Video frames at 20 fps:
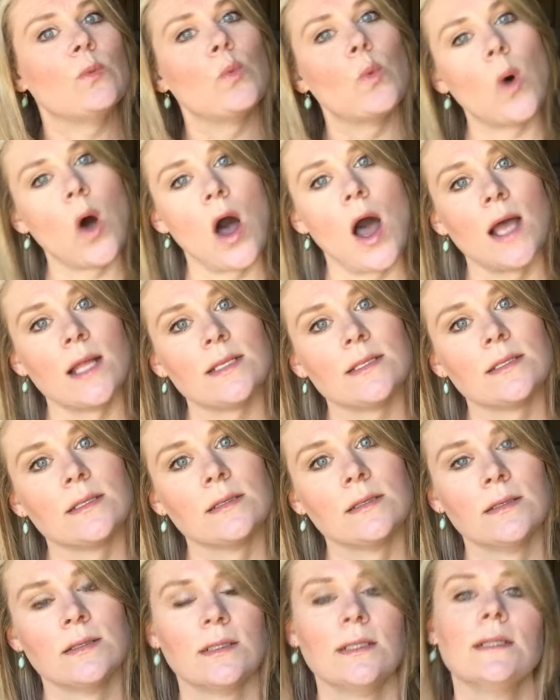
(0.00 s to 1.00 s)
want?
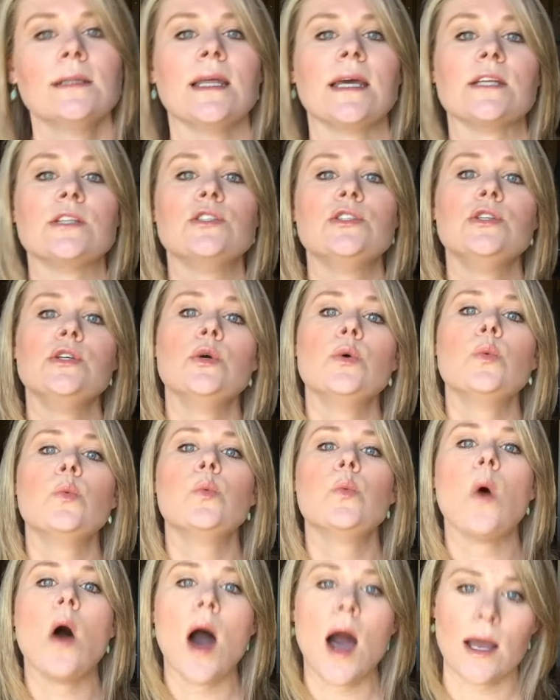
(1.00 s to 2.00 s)
Like, do you
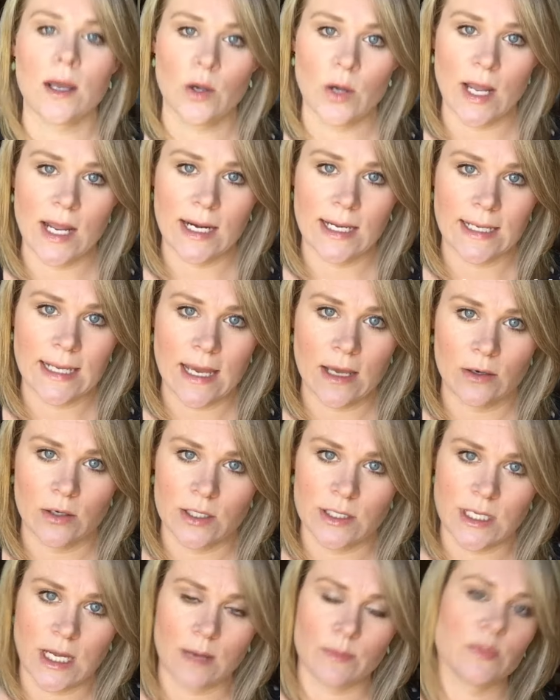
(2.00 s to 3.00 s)
want granite
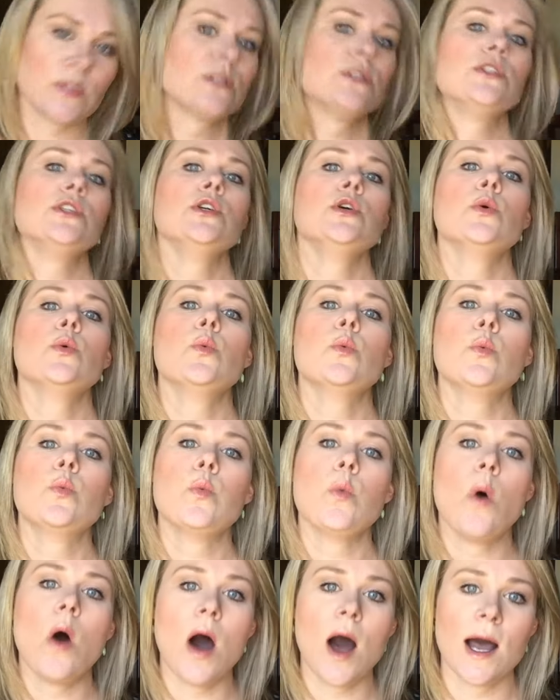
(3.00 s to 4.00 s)
countertops? Do you
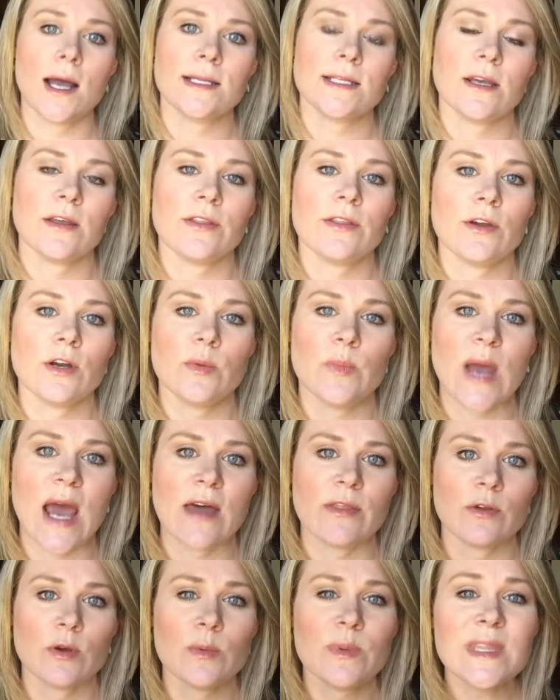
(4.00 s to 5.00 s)
want a third
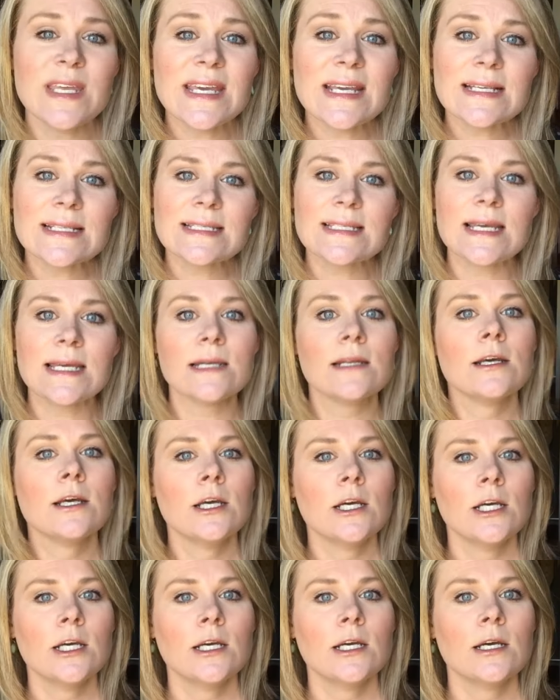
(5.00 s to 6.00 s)
bathroom? Things that
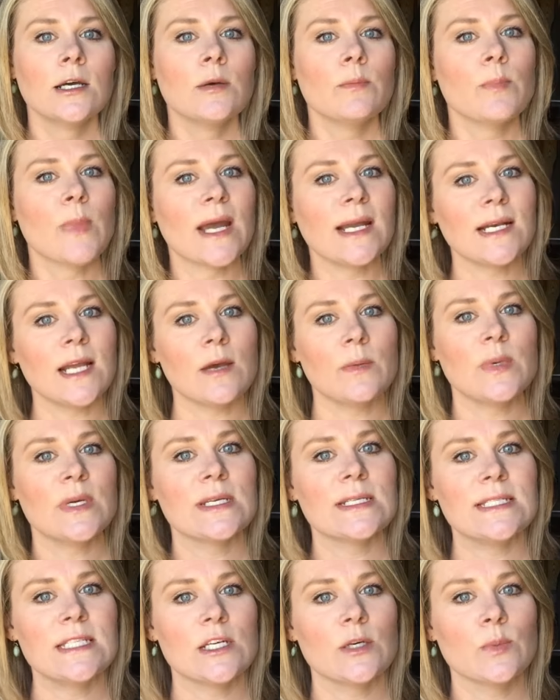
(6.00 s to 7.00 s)
might not be
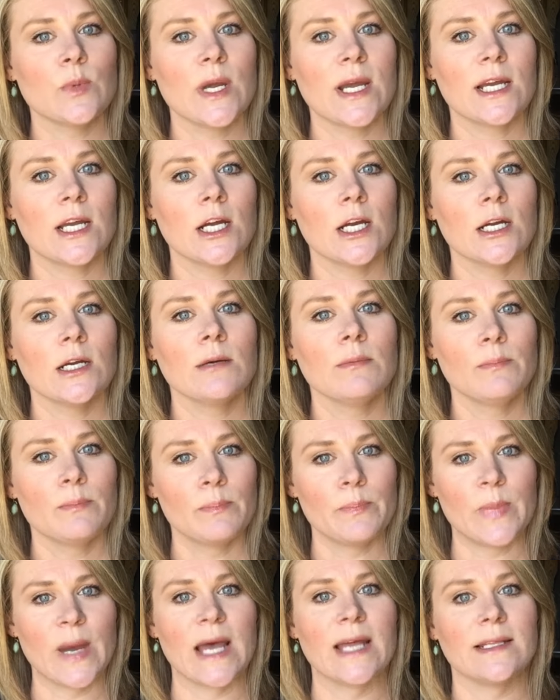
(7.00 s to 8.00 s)
a deal breaker,
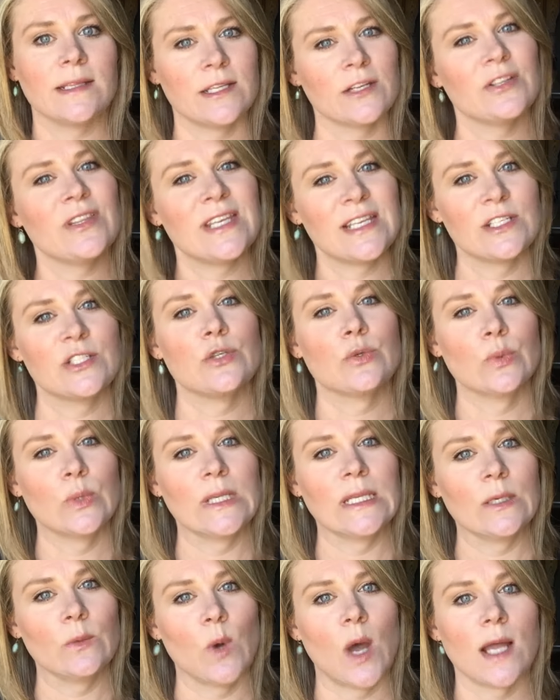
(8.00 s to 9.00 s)
but they're things you
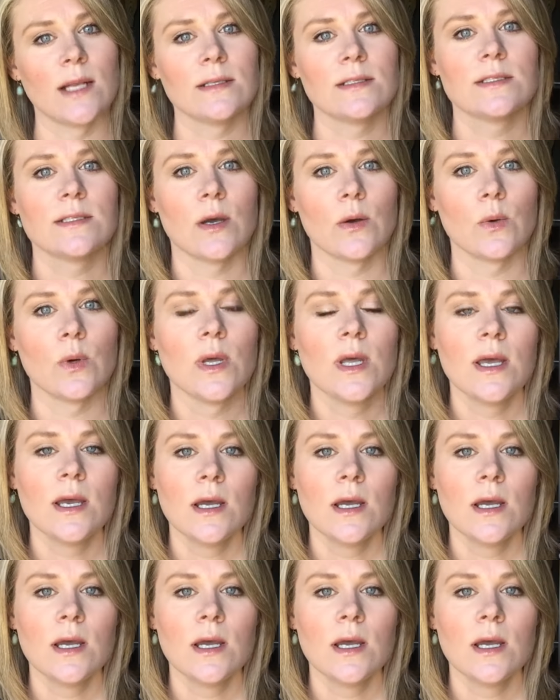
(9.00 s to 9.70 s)
really want. So